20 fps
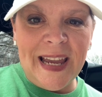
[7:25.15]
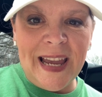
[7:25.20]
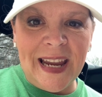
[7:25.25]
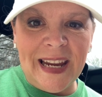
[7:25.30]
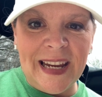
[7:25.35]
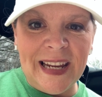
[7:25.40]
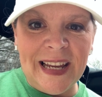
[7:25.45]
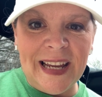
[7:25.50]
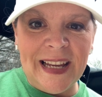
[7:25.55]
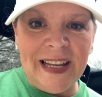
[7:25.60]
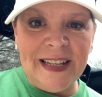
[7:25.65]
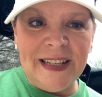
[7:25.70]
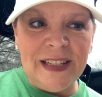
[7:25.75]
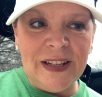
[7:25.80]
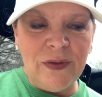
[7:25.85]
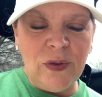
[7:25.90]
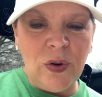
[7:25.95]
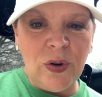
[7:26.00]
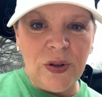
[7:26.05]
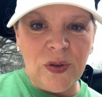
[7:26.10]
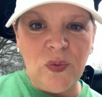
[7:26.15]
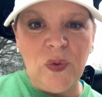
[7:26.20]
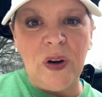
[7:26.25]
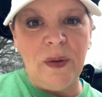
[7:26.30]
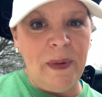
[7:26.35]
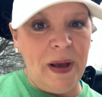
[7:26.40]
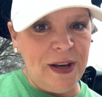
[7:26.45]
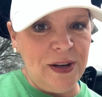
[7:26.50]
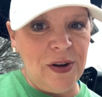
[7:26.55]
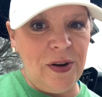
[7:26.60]
And of course, one of
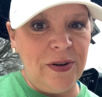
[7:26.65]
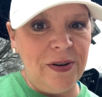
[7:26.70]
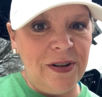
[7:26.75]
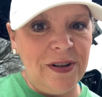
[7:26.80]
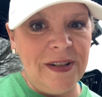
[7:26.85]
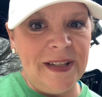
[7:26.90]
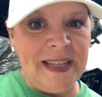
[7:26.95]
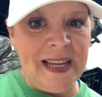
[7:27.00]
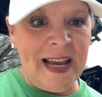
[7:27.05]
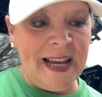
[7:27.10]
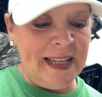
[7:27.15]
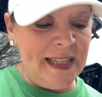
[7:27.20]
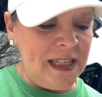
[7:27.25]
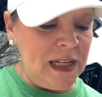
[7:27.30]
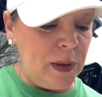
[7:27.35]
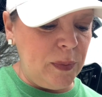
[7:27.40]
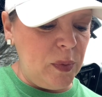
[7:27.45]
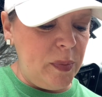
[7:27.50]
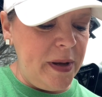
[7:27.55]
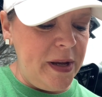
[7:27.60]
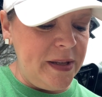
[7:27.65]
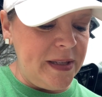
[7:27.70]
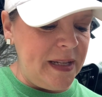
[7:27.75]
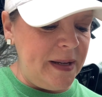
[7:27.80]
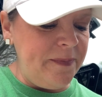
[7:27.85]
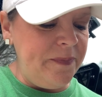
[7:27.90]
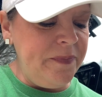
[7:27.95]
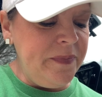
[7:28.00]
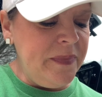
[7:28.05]
my daughters has cerebral palsy.